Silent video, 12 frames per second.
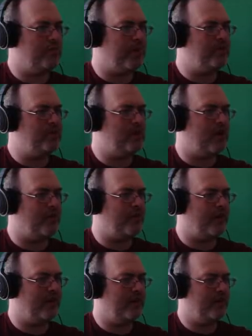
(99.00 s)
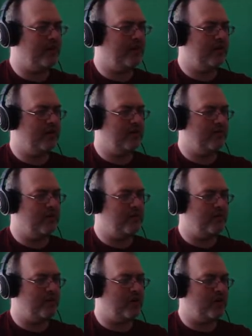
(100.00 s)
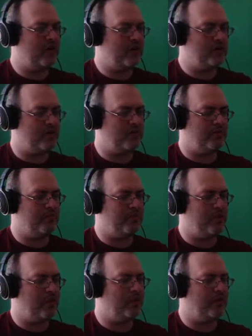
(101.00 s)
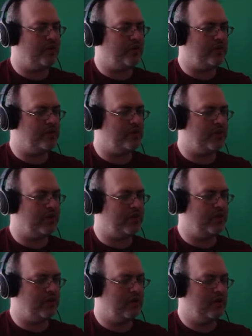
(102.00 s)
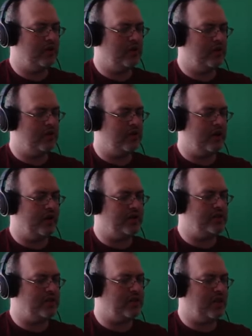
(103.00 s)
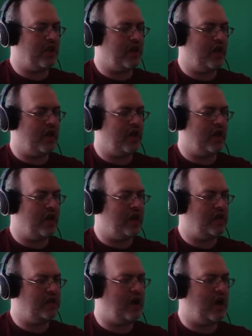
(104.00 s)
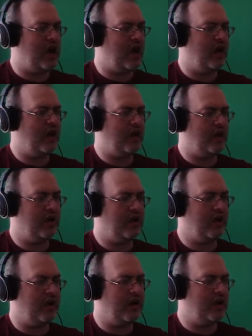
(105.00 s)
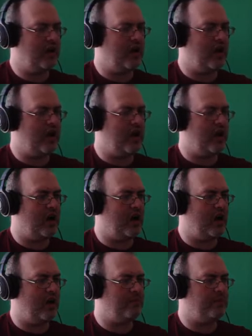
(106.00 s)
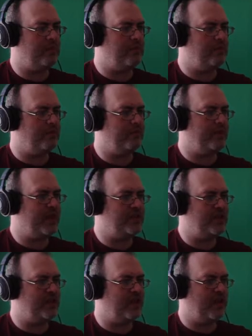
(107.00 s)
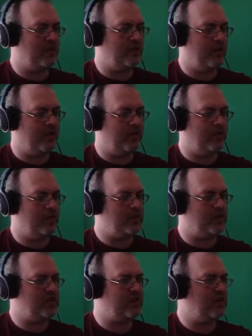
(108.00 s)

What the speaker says: I bounced off of it. Maybe I've got to crouch when I'm over there or something. Right, let's see. Yeah! Hana! Boom! Yes, I did it. Okay, what's this